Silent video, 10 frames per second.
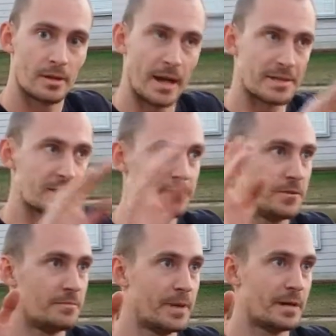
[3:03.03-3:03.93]
As if
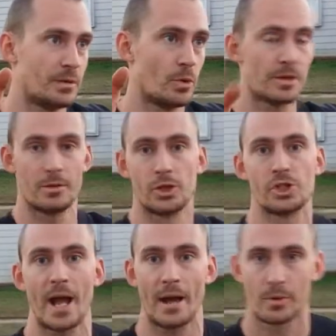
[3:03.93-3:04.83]
you've been in one of those
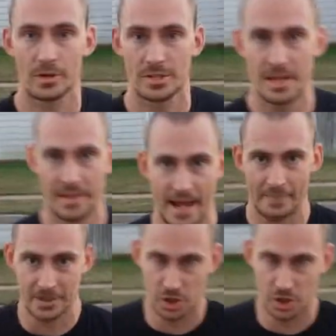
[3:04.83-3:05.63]
showers and they have the